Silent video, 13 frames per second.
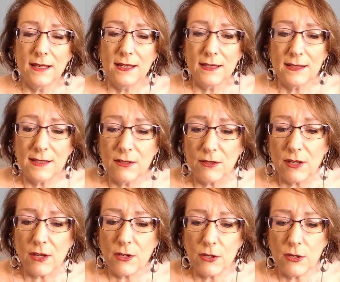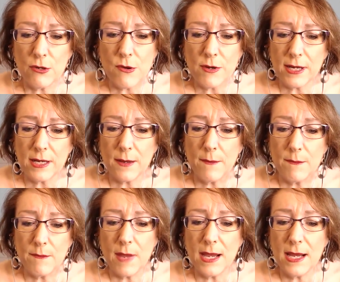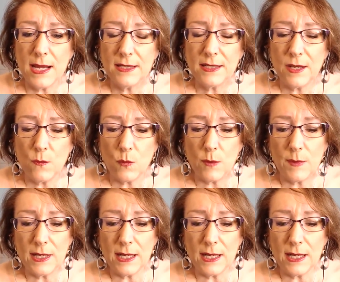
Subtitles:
Celia, you're an amazing woman,